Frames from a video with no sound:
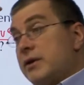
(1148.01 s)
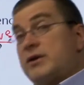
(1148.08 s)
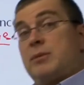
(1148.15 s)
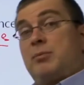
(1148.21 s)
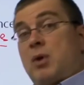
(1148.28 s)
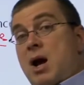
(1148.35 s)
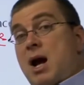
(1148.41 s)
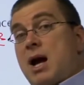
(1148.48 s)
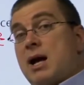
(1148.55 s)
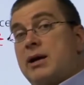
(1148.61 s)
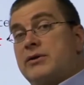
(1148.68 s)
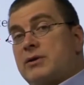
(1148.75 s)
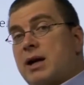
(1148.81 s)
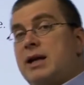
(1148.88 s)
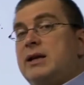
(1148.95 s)
a
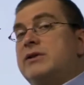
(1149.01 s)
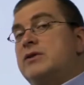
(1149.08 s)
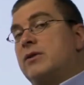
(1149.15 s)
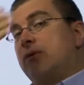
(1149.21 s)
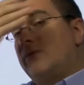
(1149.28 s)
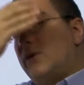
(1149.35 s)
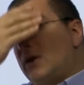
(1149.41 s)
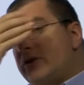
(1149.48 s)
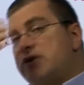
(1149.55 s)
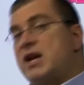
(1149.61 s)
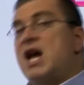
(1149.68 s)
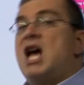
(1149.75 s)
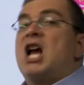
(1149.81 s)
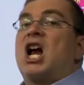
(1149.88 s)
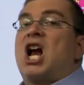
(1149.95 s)
surprise, right? So first,
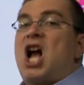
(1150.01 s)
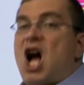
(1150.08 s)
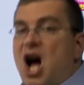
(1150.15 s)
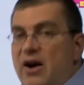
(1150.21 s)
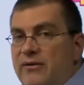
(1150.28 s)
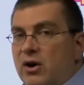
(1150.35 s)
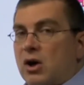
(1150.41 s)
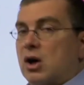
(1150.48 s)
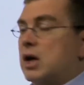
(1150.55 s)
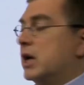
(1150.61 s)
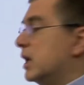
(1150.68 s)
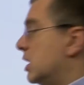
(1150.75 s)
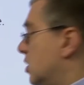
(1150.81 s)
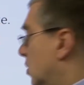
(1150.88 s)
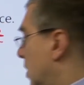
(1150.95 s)
cover
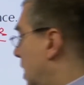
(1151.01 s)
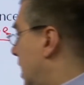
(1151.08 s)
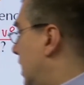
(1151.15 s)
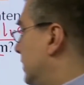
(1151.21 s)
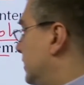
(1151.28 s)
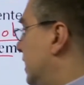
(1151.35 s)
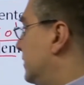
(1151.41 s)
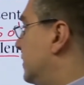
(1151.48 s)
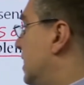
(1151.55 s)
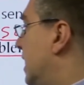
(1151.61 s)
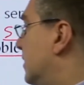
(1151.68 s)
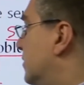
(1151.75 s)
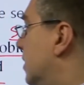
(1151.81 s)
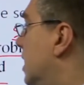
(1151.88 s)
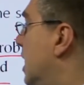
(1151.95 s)
your eyes. That's the
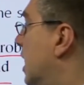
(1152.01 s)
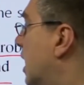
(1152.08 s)
answer.